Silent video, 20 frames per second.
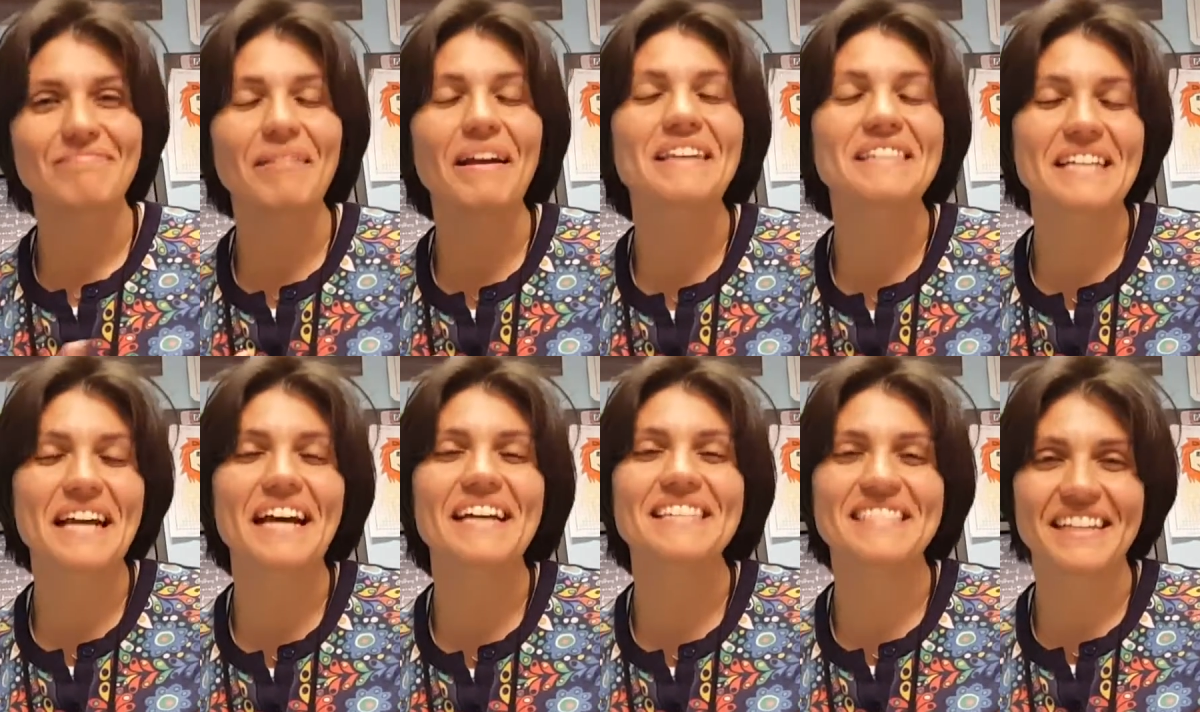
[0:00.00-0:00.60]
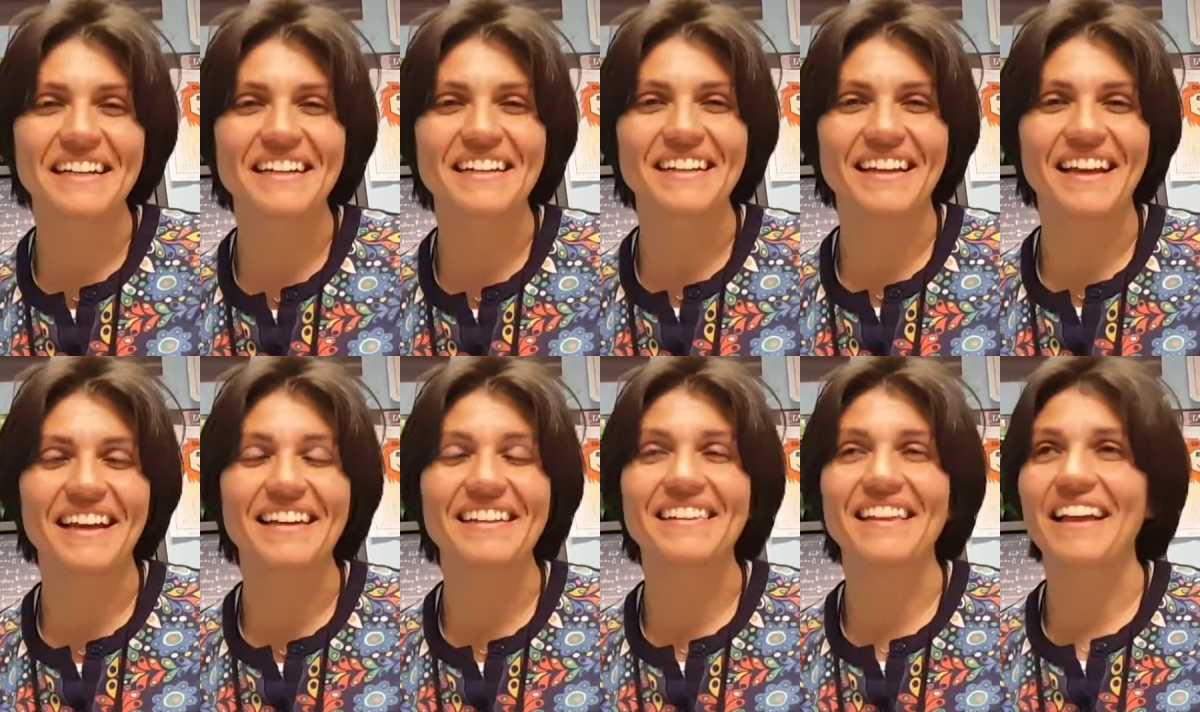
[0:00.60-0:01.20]
my dad did,
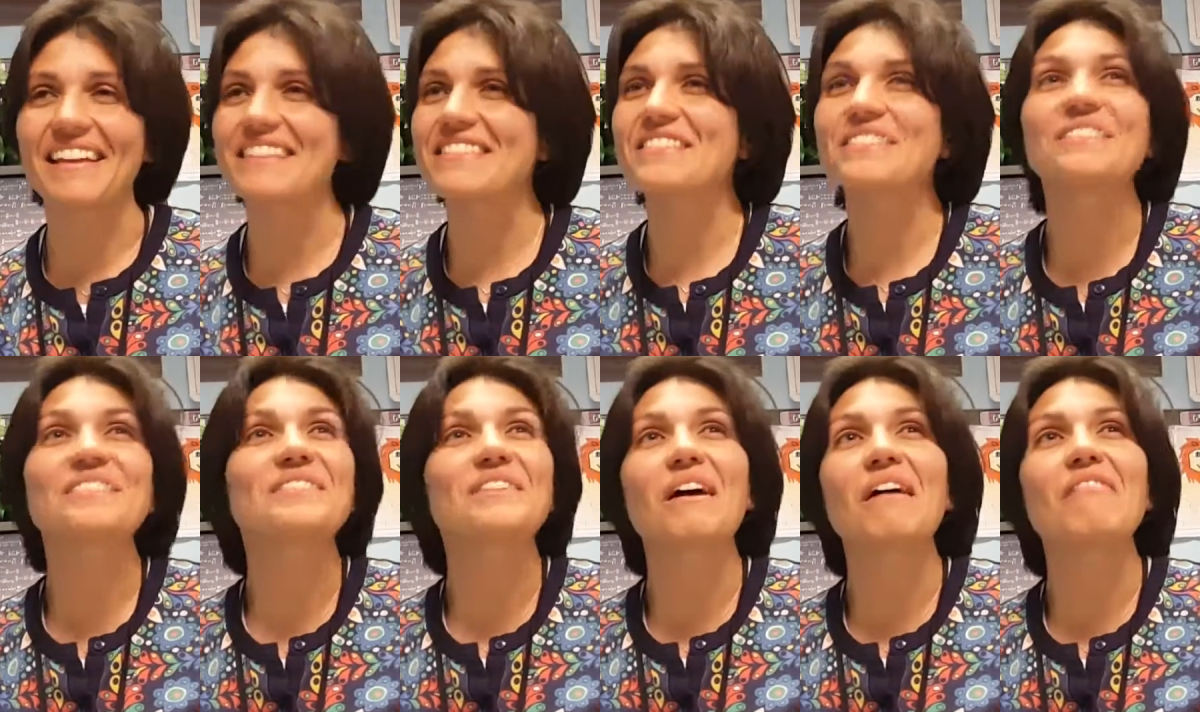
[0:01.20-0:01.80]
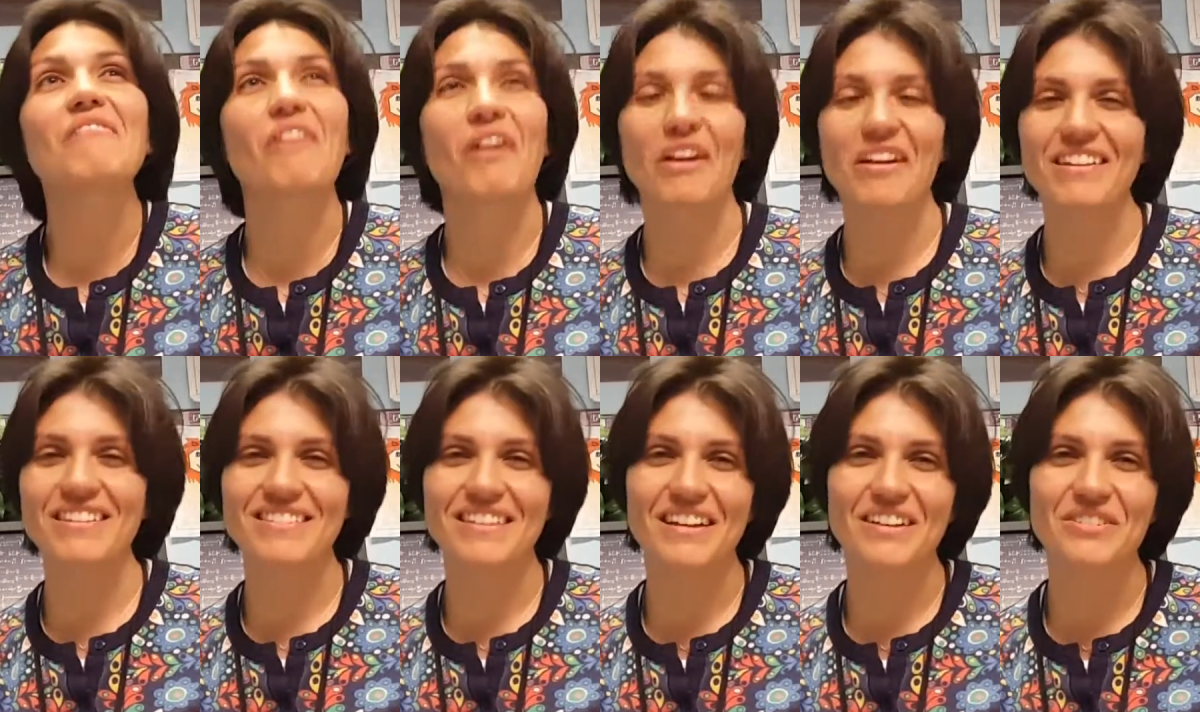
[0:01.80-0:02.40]
and I still love
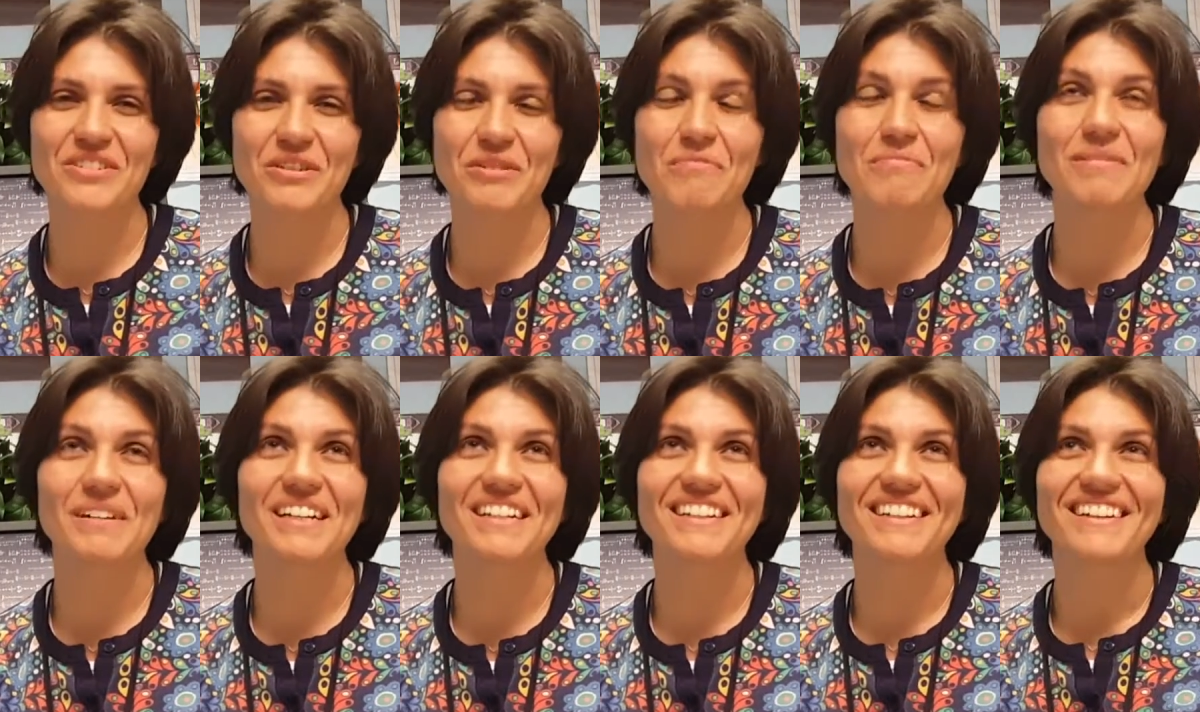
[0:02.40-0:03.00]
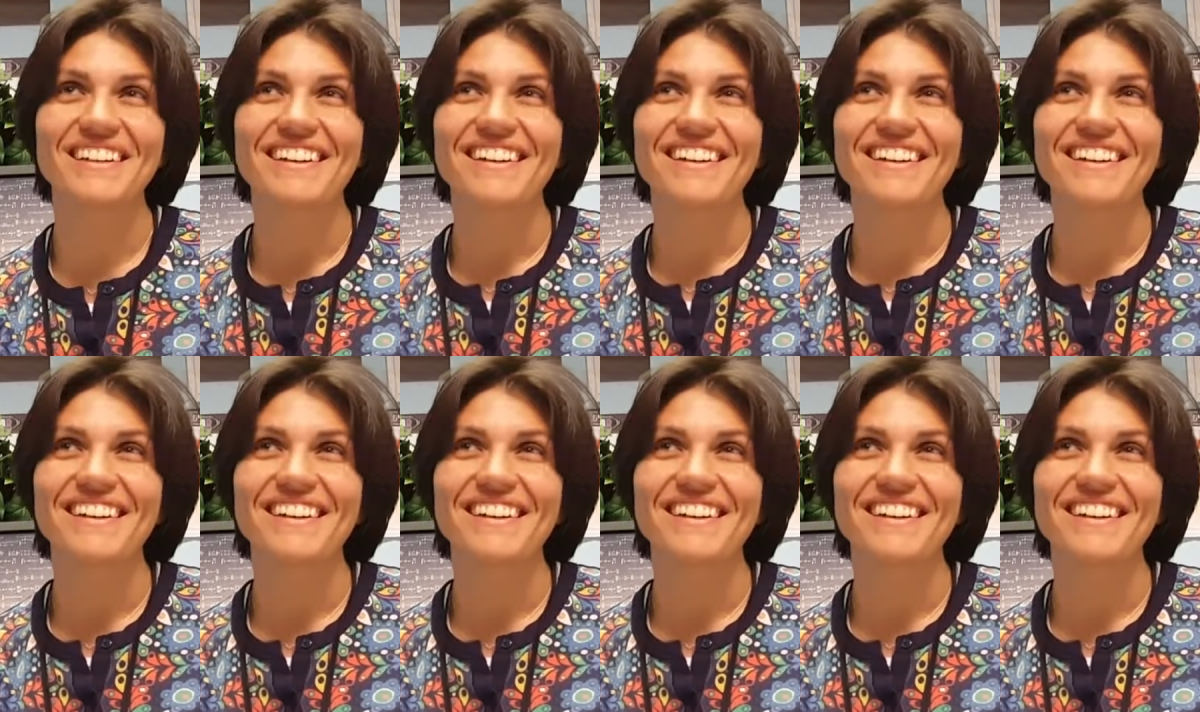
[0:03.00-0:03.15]
architecture, but